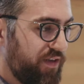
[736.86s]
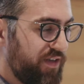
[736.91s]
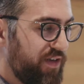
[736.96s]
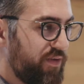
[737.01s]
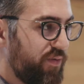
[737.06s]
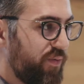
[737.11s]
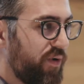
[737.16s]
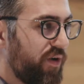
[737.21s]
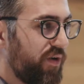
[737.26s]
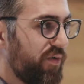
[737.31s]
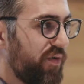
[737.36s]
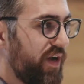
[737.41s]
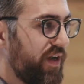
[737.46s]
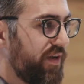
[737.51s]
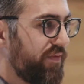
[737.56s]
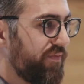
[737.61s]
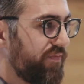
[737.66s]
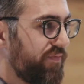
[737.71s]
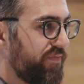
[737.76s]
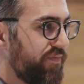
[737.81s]
didn't work
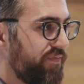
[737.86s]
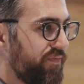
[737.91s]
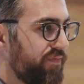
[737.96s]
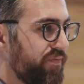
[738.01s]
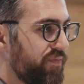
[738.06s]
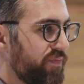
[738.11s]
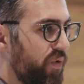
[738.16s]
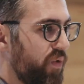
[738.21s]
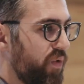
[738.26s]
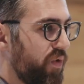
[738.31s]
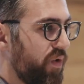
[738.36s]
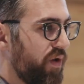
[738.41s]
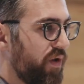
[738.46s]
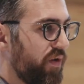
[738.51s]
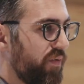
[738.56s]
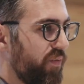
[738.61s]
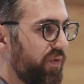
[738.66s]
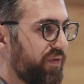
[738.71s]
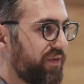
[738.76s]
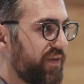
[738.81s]
right
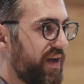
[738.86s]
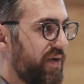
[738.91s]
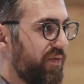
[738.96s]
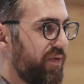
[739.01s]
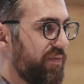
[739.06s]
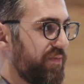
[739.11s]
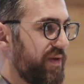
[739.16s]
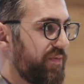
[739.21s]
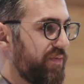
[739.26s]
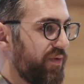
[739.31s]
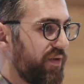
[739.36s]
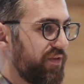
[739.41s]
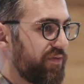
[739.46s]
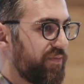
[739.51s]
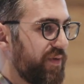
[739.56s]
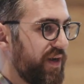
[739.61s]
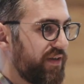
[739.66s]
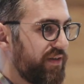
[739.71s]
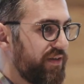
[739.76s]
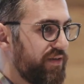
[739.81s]
or was not what people
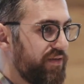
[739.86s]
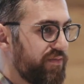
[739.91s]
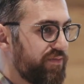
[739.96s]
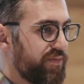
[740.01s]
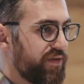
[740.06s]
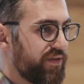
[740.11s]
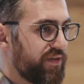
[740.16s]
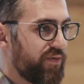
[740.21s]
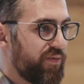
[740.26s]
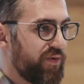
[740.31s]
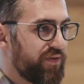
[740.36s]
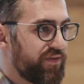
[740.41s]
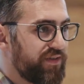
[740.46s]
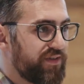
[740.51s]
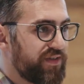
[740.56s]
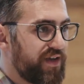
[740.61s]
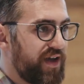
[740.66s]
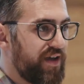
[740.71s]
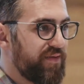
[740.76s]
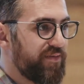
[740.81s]
expected, but there
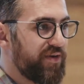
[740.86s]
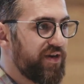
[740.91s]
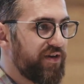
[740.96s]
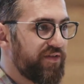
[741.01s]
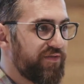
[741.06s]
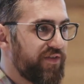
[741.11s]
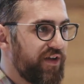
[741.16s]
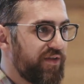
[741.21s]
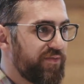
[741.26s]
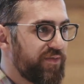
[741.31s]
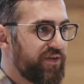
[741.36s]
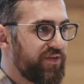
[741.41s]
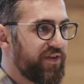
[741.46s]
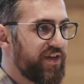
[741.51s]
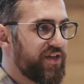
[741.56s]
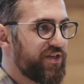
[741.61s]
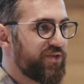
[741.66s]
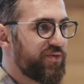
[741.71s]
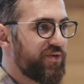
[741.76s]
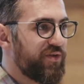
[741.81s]
wasn't time in our development
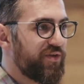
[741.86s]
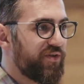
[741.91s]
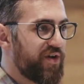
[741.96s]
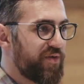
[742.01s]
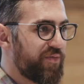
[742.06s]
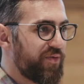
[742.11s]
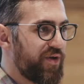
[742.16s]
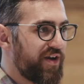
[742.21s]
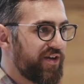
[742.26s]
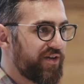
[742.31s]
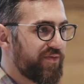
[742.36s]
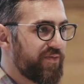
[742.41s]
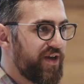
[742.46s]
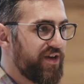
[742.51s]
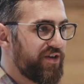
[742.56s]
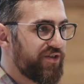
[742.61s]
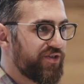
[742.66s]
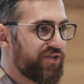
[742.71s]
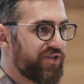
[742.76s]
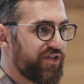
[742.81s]
schedule or our product
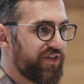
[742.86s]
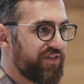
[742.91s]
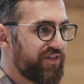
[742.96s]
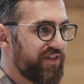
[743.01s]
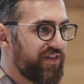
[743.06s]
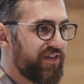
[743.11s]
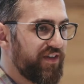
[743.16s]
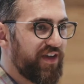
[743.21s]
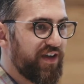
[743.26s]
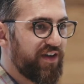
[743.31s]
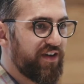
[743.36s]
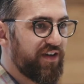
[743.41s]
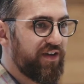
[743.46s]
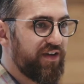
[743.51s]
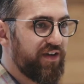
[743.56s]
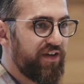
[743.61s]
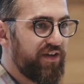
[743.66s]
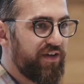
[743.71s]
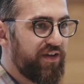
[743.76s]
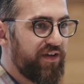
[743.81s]
manager just didn't
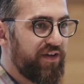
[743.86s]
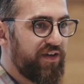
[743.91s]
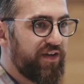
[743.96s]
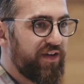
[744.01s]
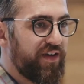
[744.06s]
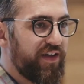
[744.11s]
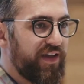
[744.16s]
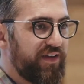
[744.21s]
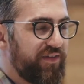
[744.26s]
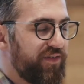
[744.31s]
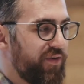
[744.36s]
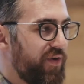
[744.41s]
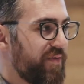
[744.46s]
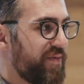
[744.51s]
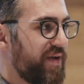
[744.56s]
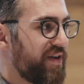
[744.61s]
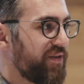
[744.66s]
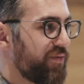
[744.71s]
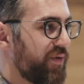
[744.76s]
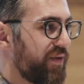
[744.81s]
care. And so I
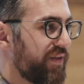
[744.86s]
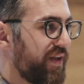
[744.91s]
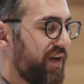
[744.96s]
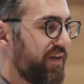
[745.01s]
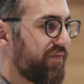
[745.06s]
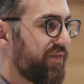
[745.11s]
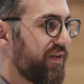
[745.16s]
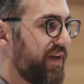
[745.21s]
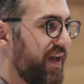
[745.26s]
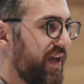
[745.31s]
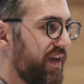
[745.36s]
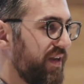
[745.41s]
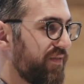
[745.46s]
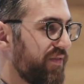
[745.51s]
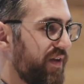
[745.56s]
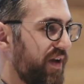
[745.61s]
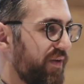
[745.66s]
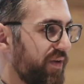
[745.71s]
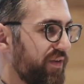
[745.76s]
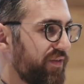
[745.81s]
may as well not have done any
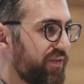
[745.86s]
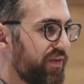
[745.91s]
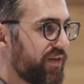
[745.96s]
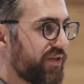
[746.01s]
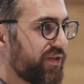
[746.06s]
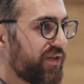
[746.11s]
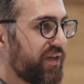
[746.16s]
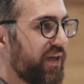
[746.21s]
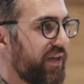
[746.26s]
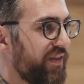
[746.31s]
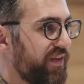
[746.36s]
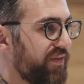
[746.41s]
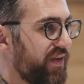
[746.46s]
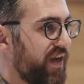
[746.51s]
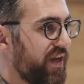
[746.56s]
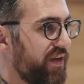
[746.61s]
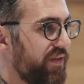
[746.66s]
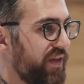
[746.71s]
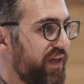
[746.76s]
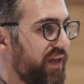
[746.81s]
of that research. And that's
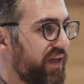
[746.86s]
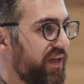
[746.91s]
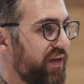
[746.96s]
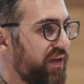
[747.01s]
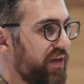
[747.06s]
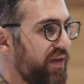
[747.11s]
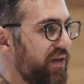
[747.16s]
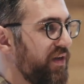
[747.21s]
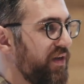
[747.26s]
kind of the